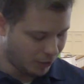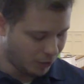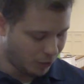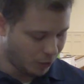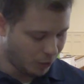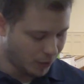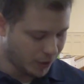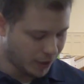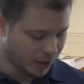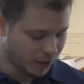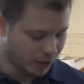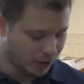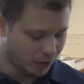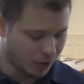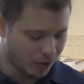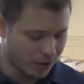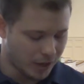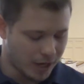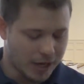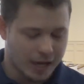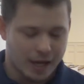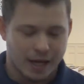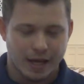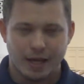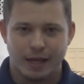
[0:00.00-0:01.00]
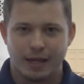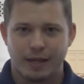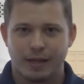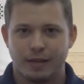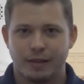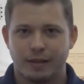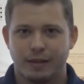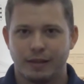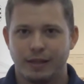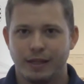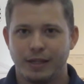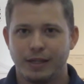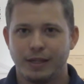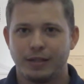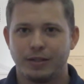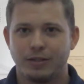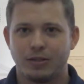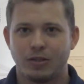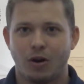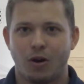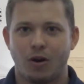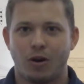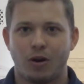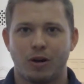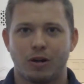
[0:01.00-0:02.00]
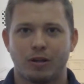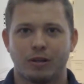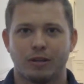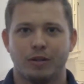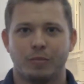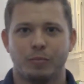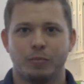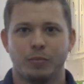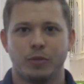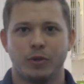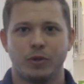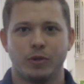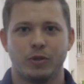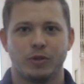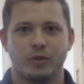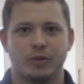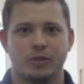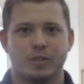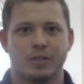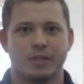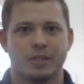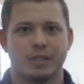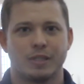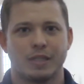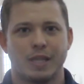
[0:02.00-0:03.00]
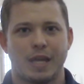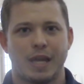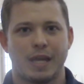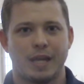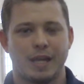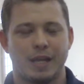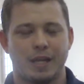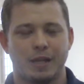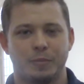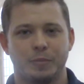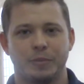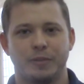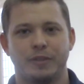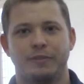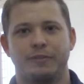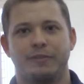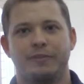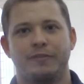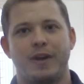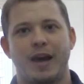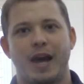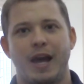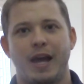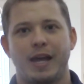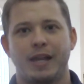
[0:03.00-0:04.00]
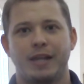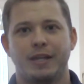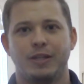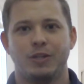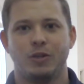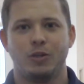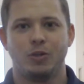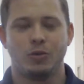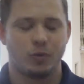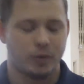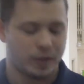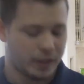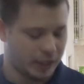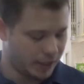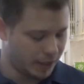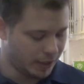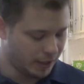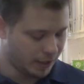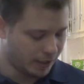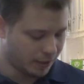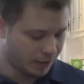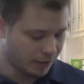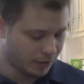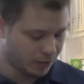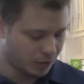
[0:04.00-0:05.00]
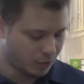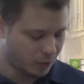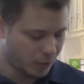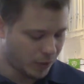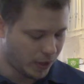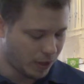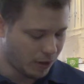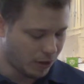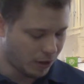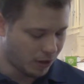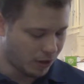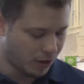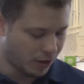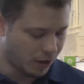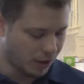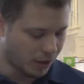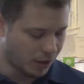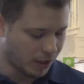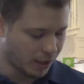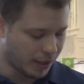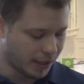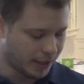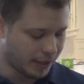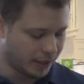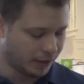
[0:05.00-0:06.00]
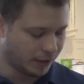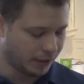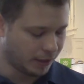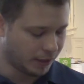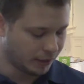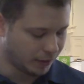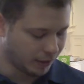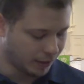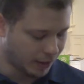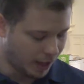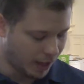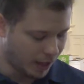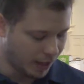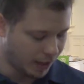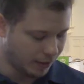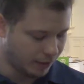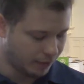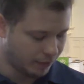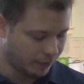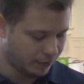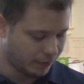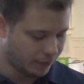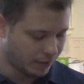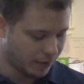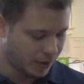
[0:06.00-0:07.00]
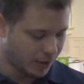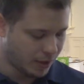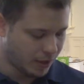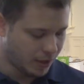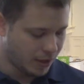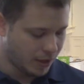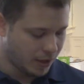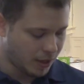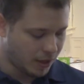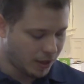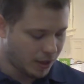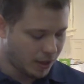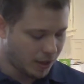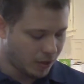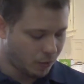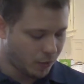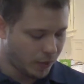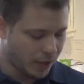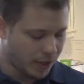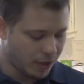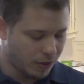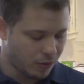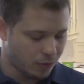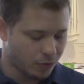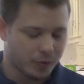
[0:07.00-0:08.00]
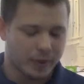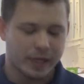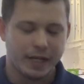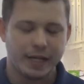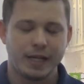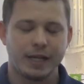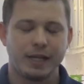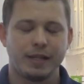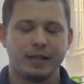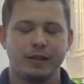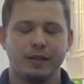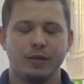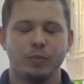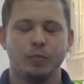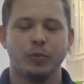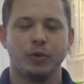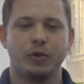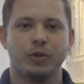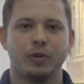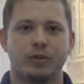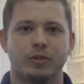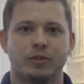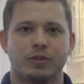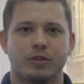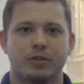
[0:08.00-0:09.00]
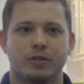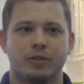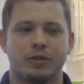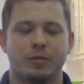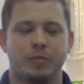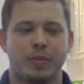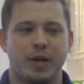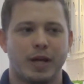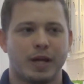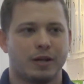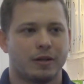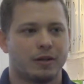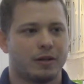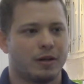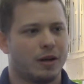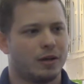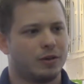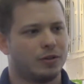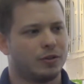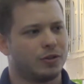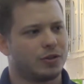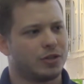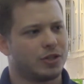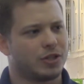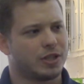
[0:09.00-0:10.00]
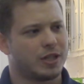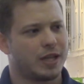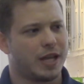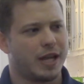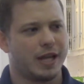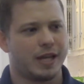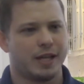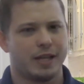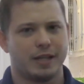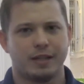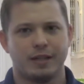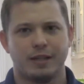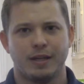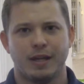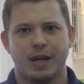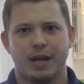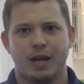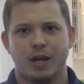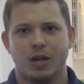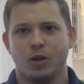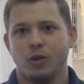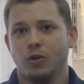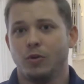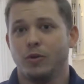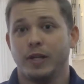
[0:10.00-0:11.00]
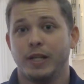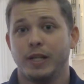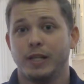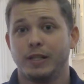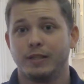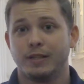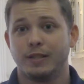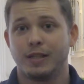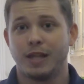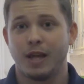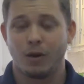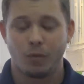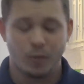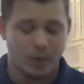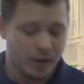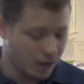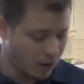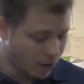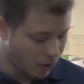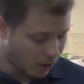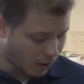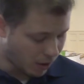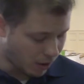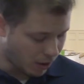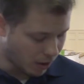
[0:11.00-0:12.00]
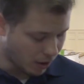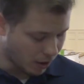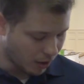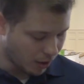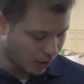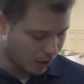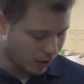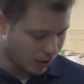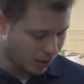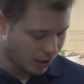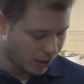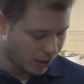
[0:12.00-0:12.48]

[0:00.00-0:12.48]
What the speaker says: you will, these are the books that help define who it is we are in life. We read the books to better understand who it is that we are.